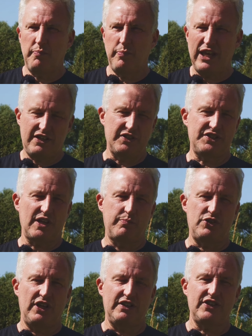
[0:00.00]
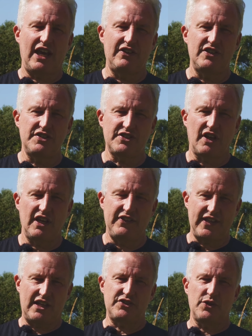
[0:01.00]
pick a subject and decide
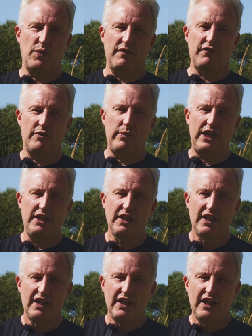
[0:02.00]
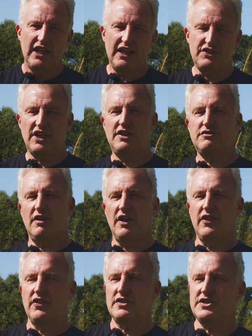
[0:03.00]
that's the one for me. It's
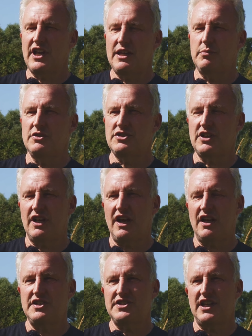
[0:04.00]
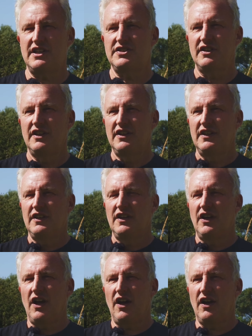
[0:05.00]
rather the same as I said
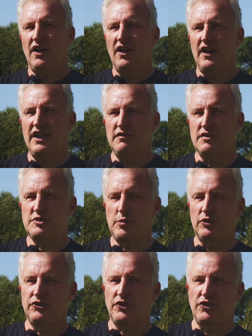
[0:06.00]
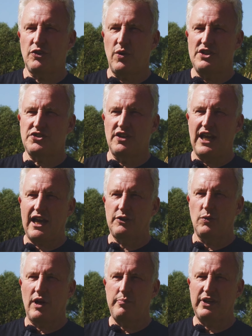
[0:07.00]
in response to the question, how
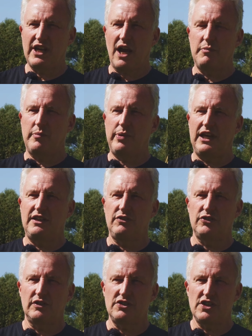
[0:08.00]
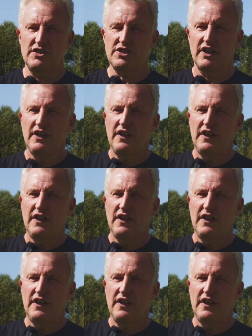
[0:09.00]
do I become a paleontologist?